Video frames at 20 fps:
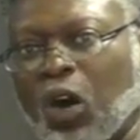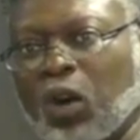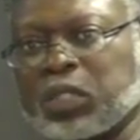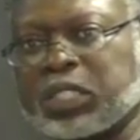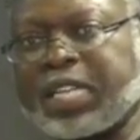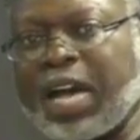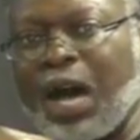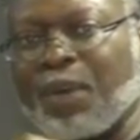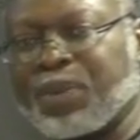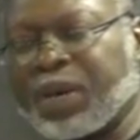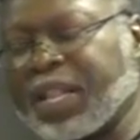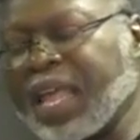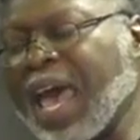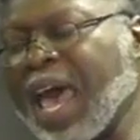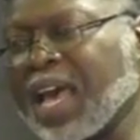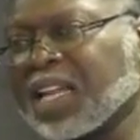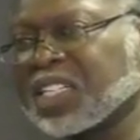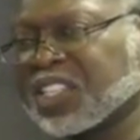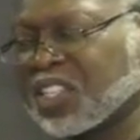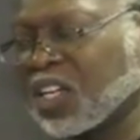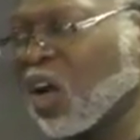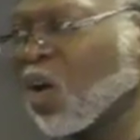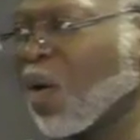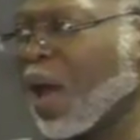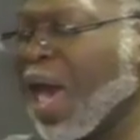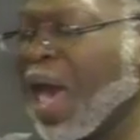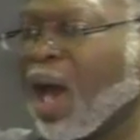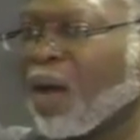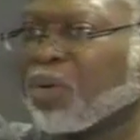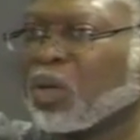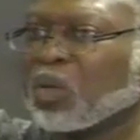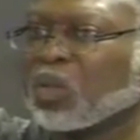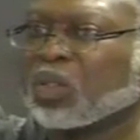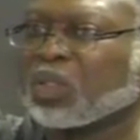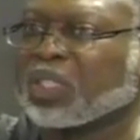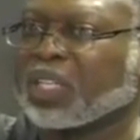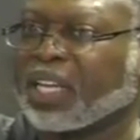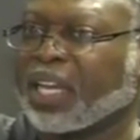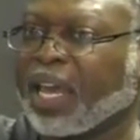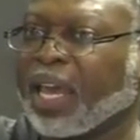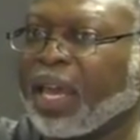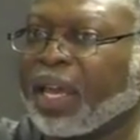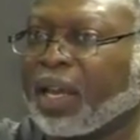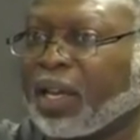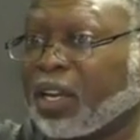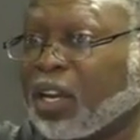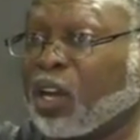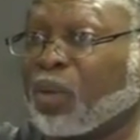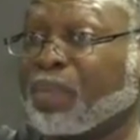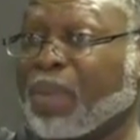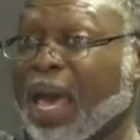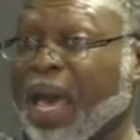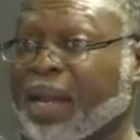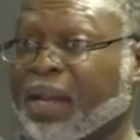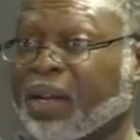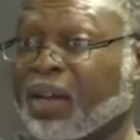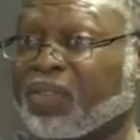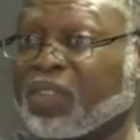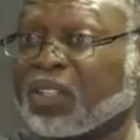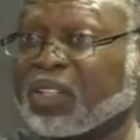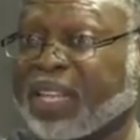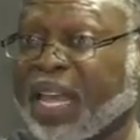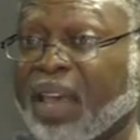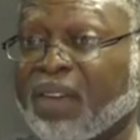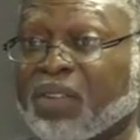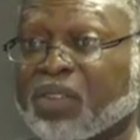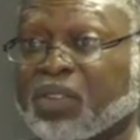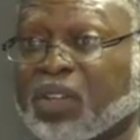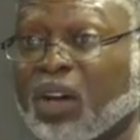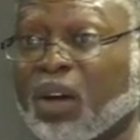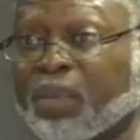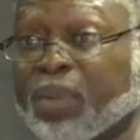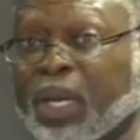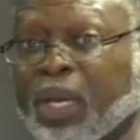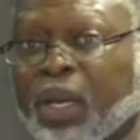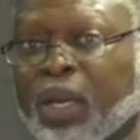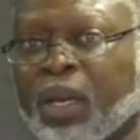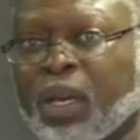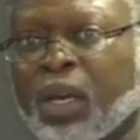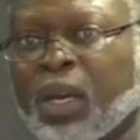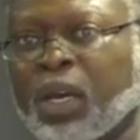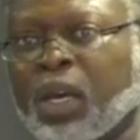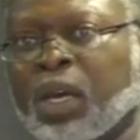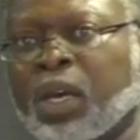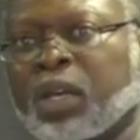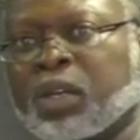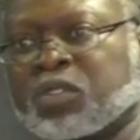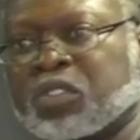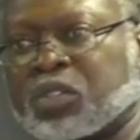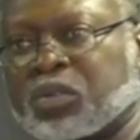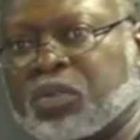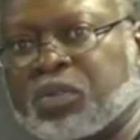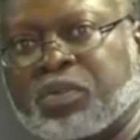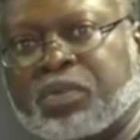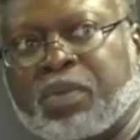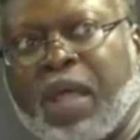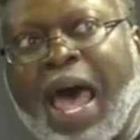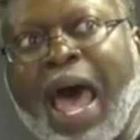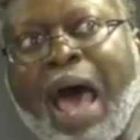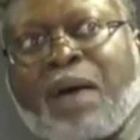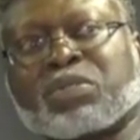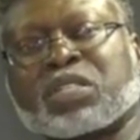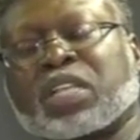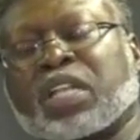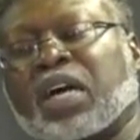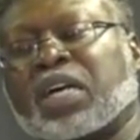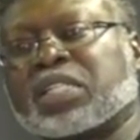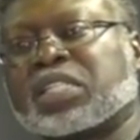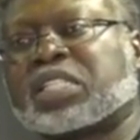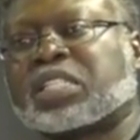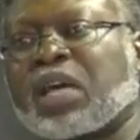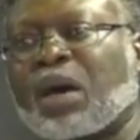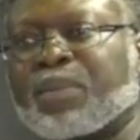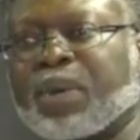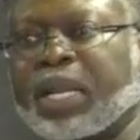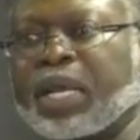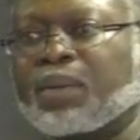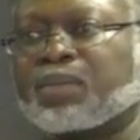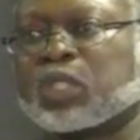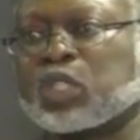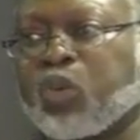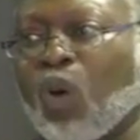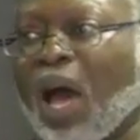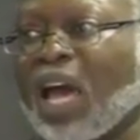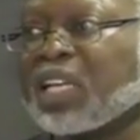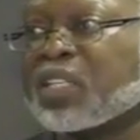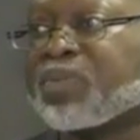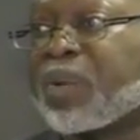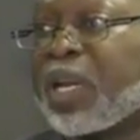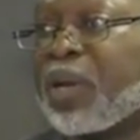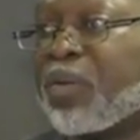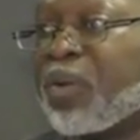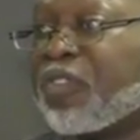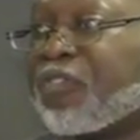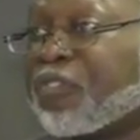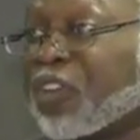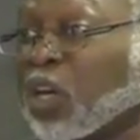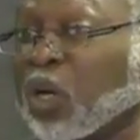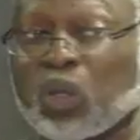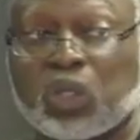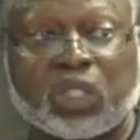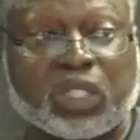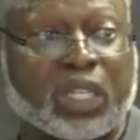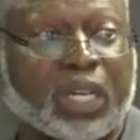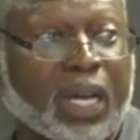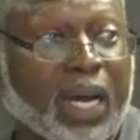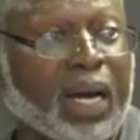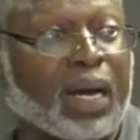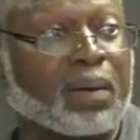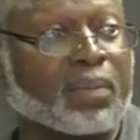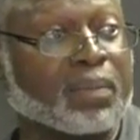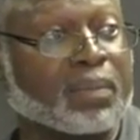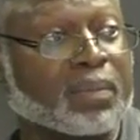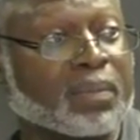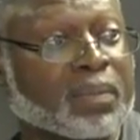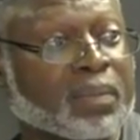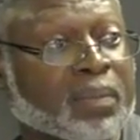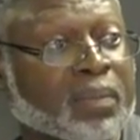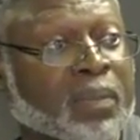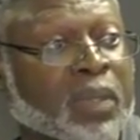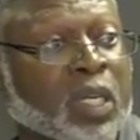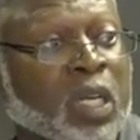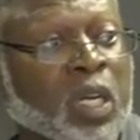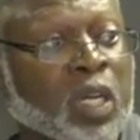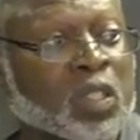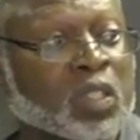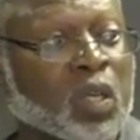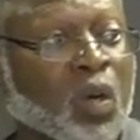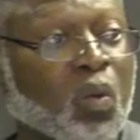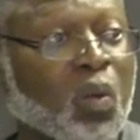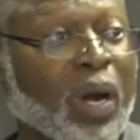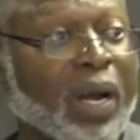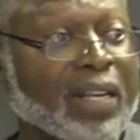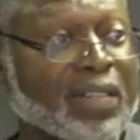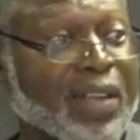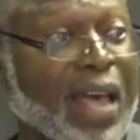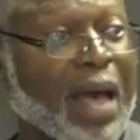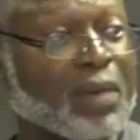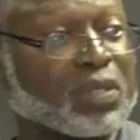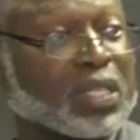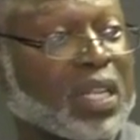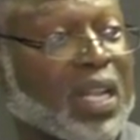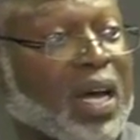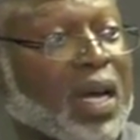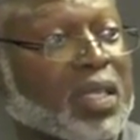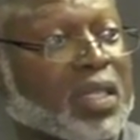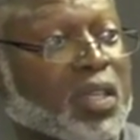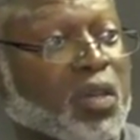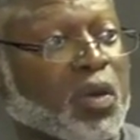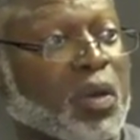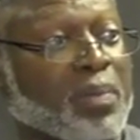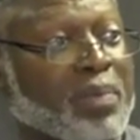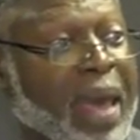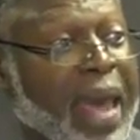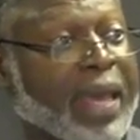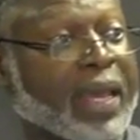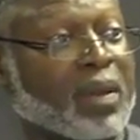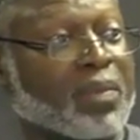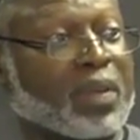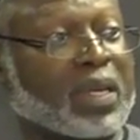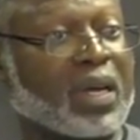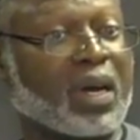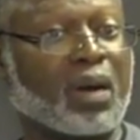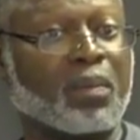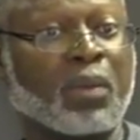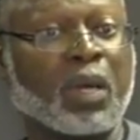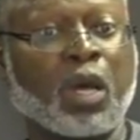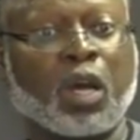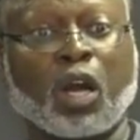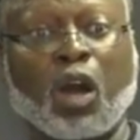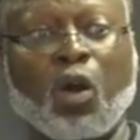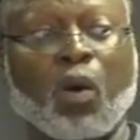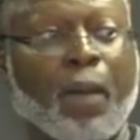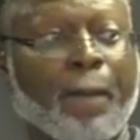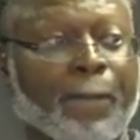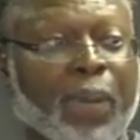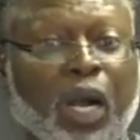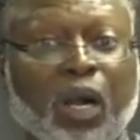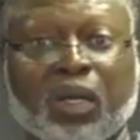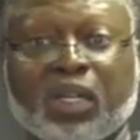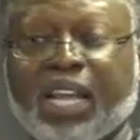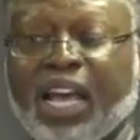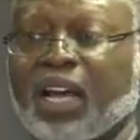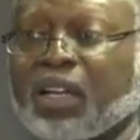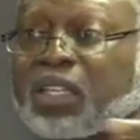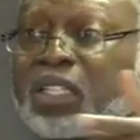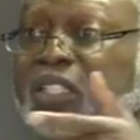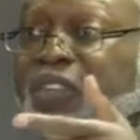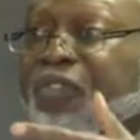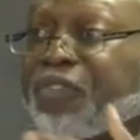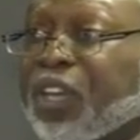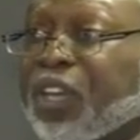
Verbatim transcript: on top of that, Joab, who's the king and the commander of the David's army, mm-hmm. Absalom summoned him twice, but he refused to come. So what does Absalom do to make him come? Go and burn down his